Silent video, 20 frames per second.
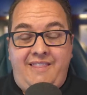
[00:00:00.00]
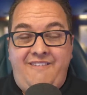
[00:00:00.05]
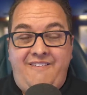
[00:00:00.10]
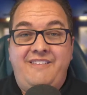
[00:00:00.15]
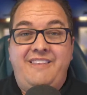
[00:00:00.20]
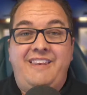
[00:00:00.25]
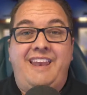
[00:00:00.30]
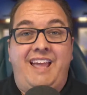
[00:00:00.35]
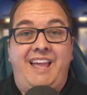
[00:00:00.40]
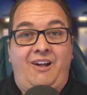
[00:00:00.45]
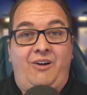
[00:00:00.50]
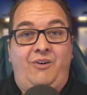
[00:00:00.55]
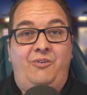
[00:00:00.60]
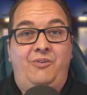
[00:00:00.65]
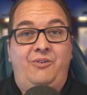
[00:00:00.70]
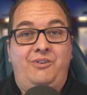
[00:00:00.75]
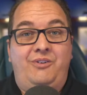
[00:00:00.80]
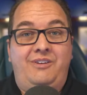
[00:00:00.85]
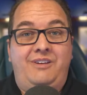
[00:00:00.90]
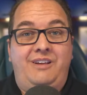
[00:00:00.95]
Now,
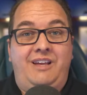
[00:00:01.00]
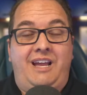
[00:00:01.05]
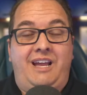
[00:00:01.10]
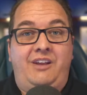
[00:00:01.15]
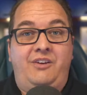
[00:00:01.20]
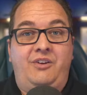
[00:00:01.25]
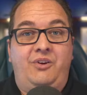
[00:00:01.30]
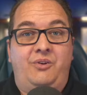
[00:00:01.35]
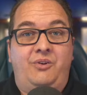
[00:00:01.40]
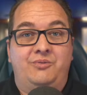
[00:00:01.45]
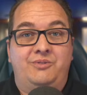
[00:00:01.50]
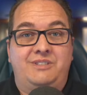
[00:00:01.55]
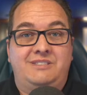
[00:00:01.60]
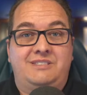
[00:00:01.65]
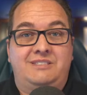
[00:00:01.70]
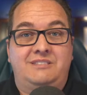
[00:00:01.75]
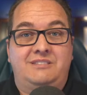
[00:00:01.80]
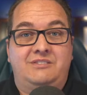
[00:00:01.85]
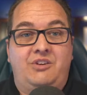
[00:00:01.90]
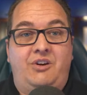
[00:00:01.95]
I know
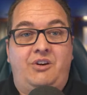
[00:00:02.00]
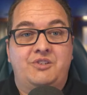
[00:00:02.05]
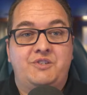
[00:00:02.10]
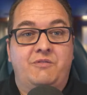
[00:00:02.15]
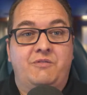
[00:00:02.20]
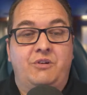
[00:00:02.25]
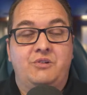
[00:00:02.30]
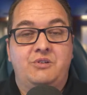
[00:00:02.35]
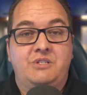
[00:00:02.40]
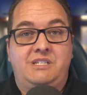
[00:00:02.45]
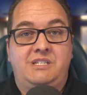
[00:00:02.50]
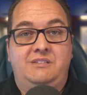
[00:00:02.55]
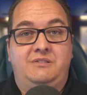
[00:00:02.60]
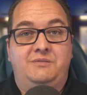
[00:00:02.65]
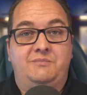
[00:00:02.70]
this is controversial